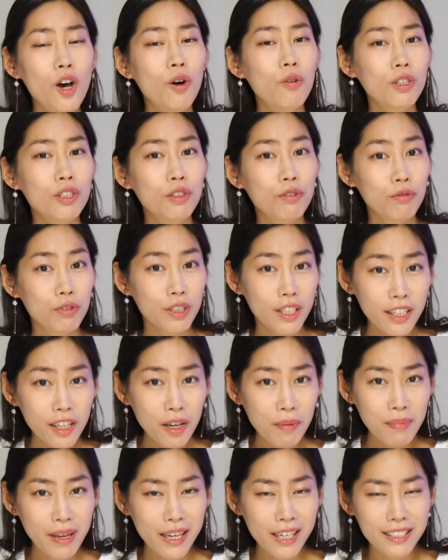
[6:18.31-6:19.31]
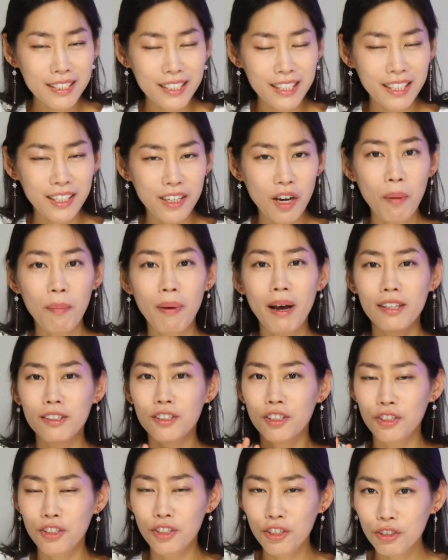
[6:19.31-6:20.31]
What's really amazing about
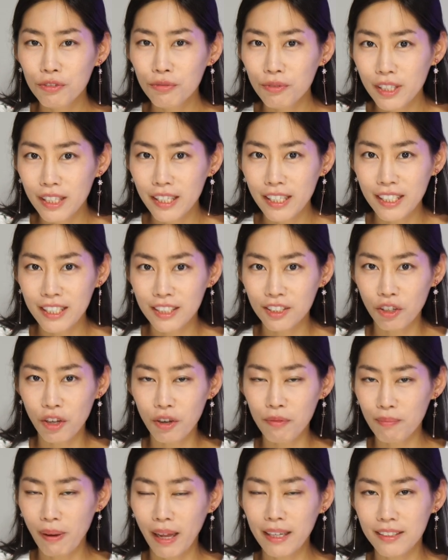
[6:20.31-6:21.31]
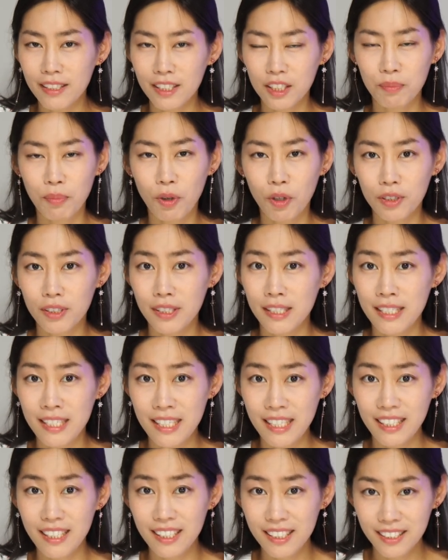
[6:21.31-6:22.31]
the new release of MantisPod
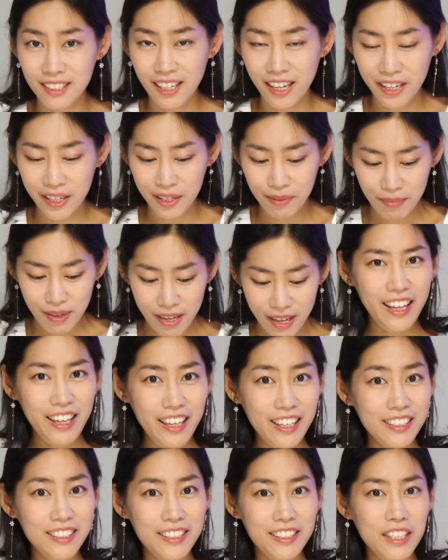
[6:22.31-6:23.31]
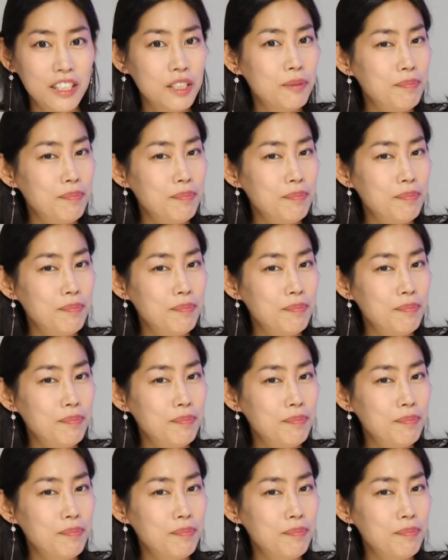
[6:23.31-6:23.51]
Z this time is this